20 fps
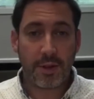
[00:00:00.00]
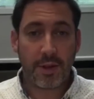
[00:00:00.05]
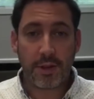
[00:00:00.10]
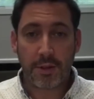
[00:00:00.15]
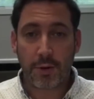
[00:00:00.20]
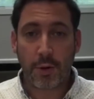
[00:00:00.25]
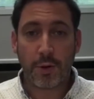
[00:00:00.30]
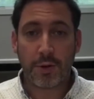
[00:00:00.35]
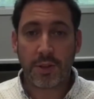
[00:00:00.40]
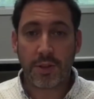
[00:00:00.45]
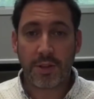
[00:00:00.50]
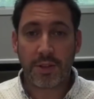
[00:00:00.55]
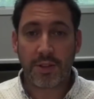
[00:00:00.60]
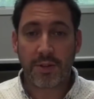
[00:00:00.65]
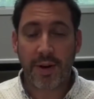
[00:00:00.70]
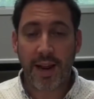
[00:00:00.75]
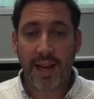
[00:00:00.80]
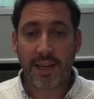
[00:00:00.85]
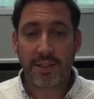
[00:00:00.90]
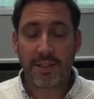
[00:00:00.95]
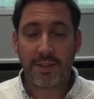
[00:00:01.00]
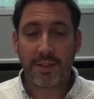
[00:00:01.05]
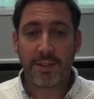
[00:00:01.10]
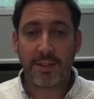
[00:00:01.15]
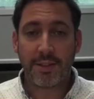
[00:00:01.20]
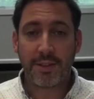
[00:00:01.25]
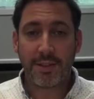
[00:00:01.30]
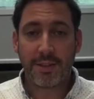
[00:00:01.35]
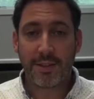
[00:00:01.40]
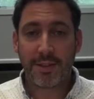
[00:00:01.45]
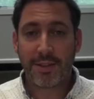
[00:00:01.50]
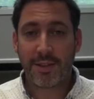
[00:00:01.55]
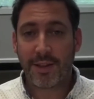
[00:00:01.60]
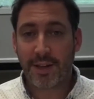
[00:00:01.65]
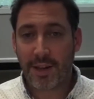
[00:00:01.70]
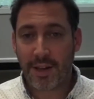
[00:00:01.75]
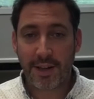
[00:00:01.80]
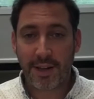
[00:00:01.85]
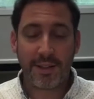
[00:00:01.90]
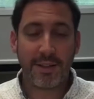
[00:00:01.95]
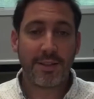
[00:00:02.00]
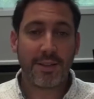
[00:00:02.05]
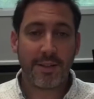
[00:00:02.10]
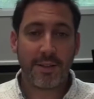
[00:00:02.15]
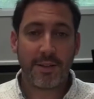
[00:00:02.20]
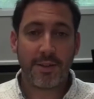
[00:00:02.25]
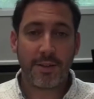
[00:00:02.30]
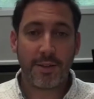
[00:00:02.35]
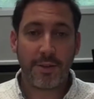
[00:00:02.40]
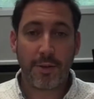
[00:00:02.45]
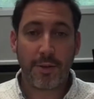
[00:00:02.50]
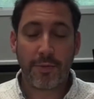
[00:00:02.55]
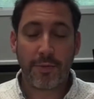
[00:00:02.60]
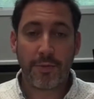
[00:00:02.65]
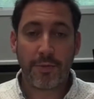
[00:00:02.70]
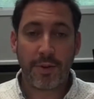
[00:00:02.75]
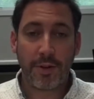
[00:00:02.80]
social interaction, and your